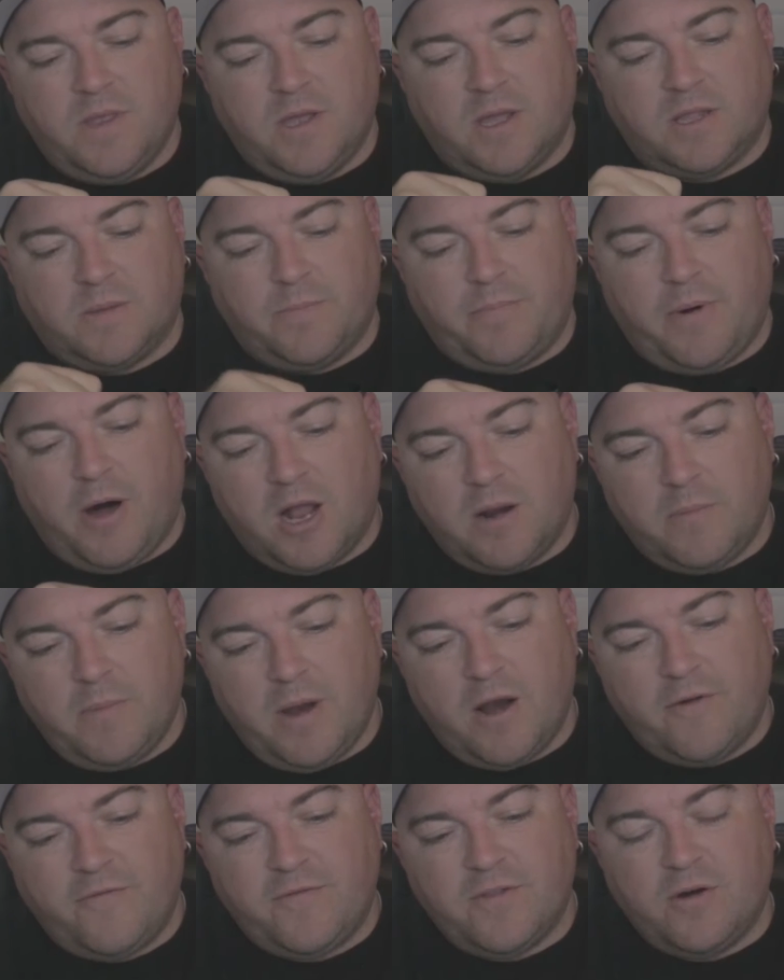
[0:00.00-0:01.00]
You have the bottom
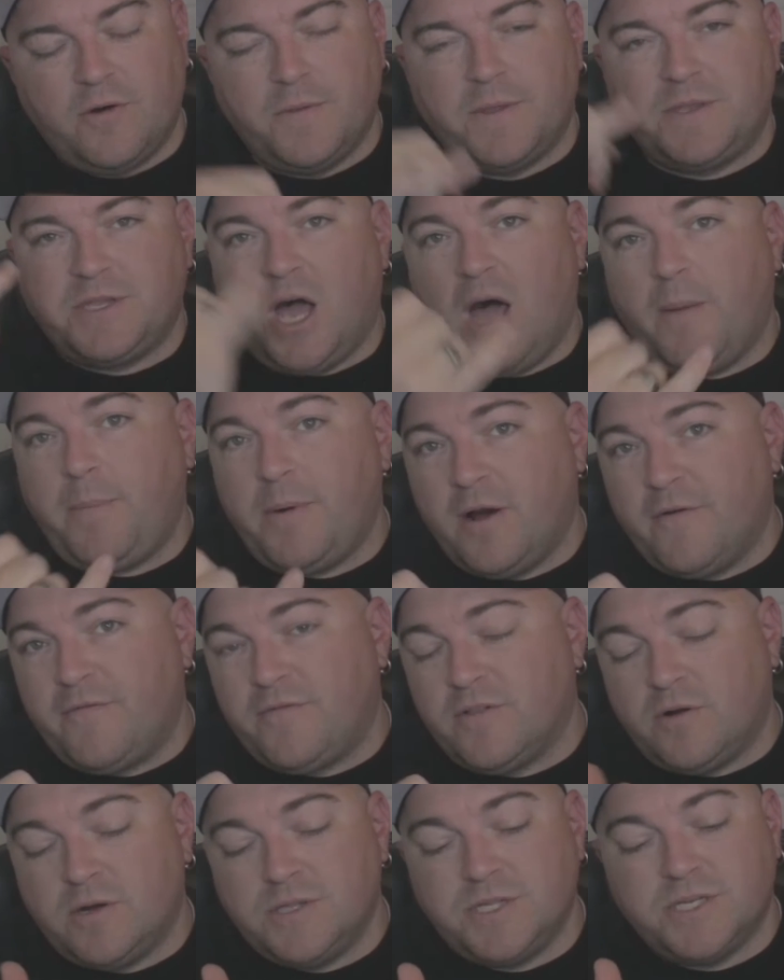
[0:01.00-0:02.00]
airflow, and the top
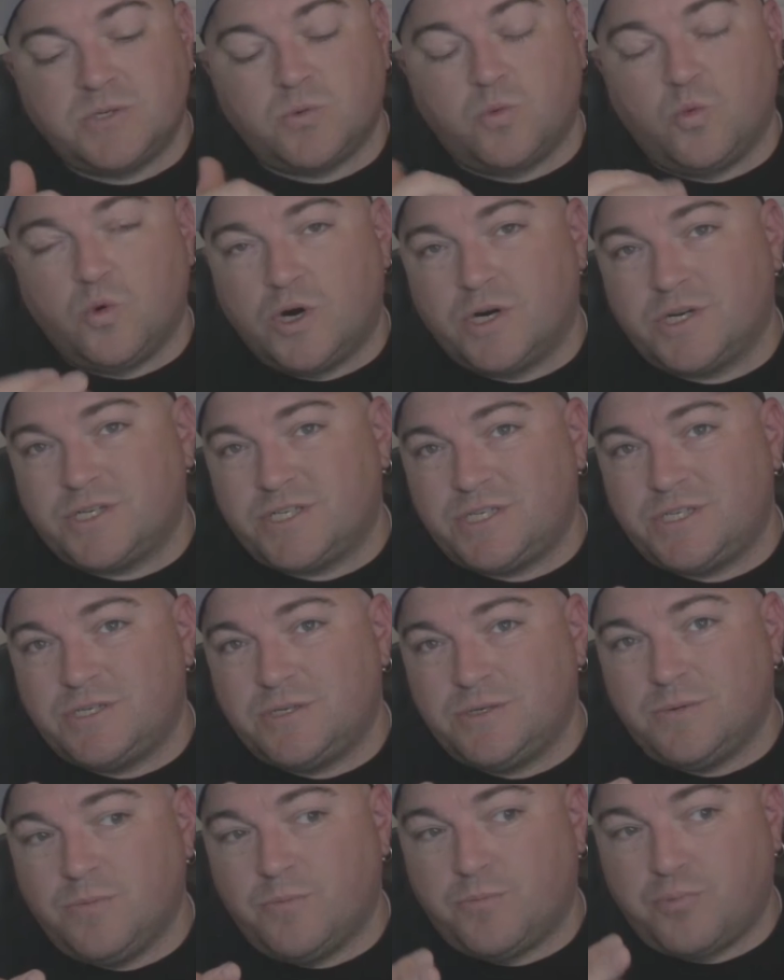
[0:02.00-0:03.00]
airflow on this
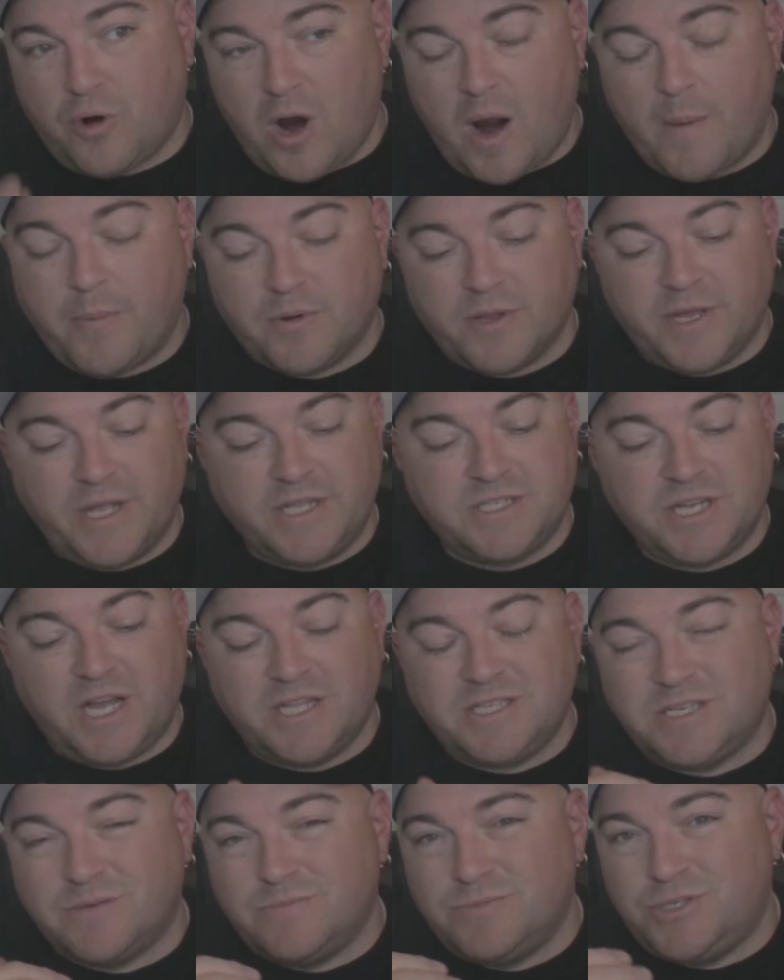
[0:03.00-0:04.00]
works properly. It's
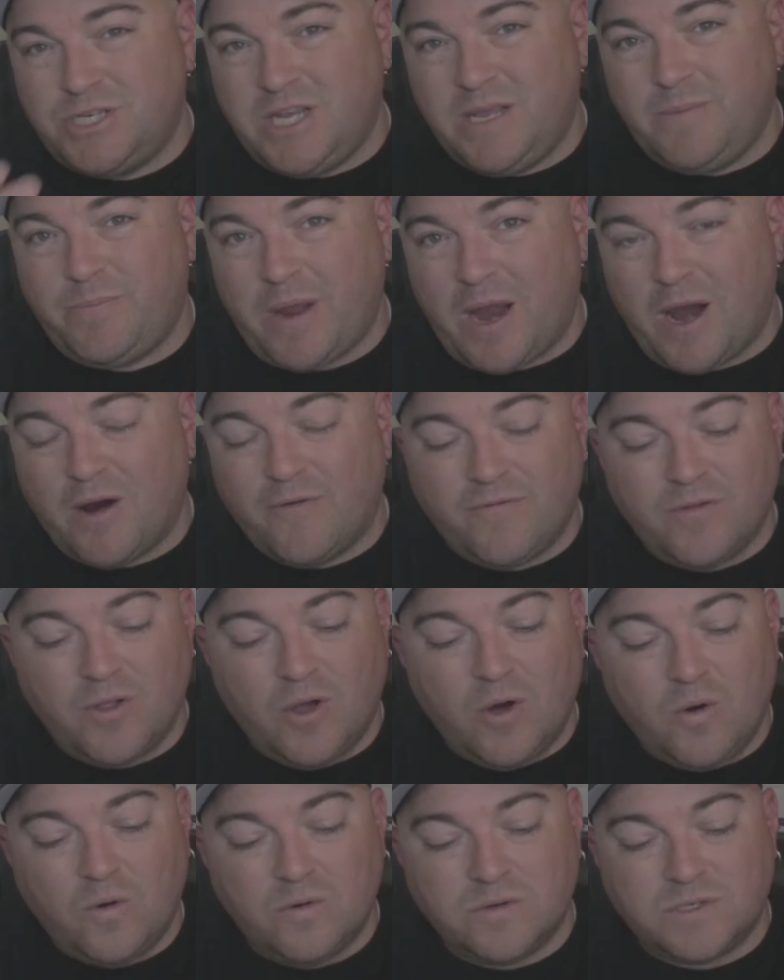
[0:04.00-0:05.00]
not some cheap
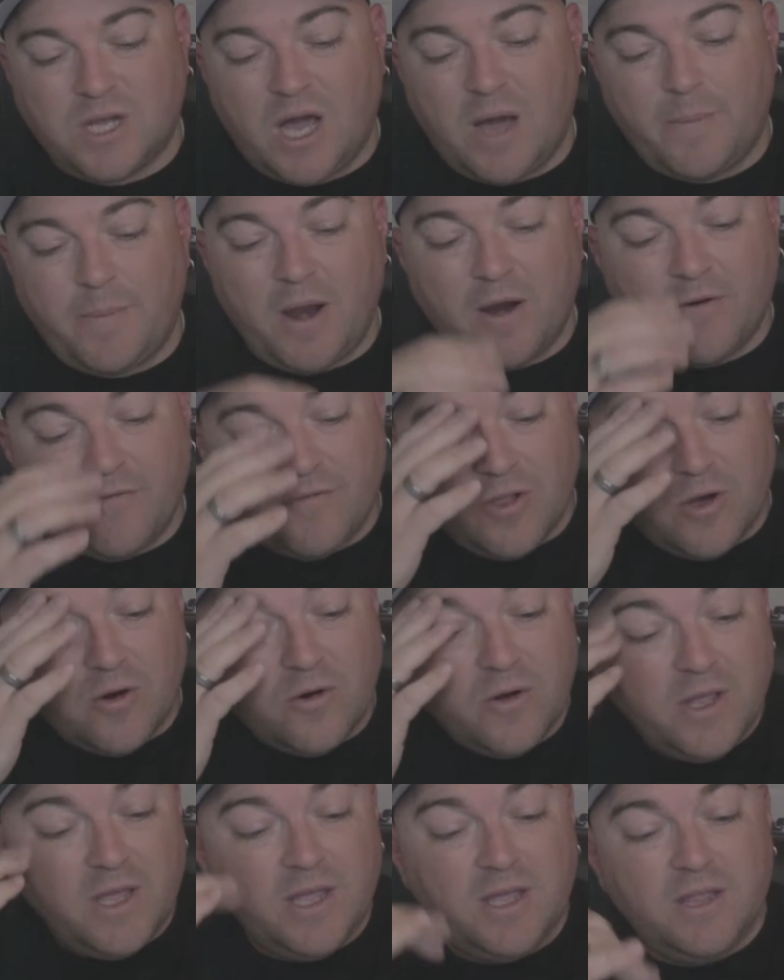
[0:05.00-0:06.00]
airflow, top
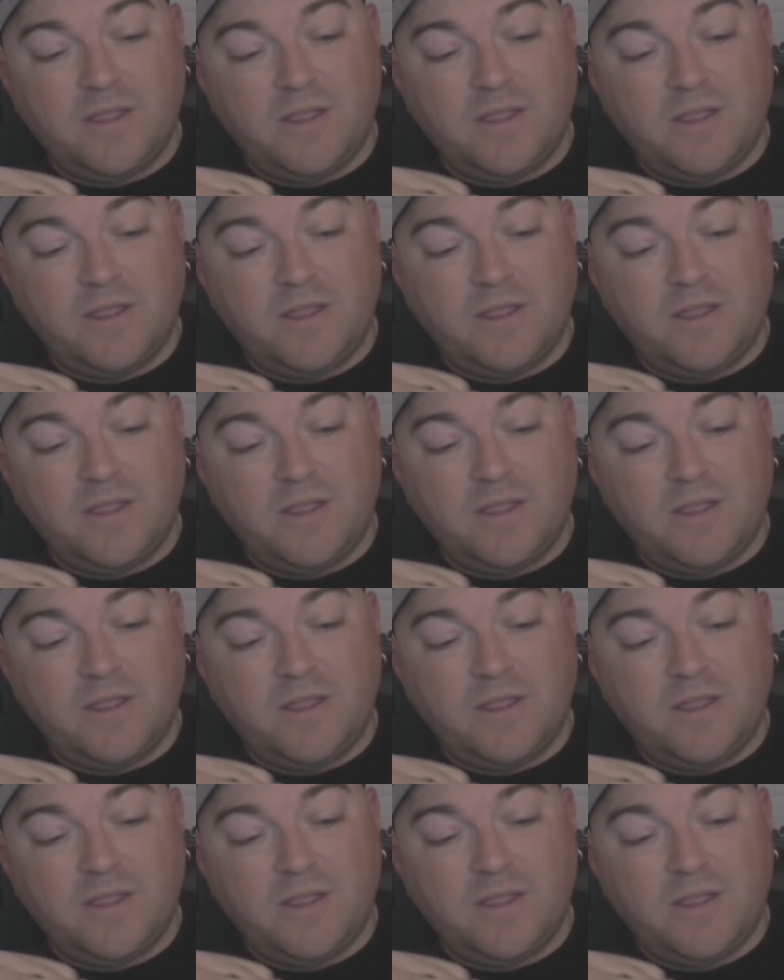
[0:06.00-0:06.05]
airflow.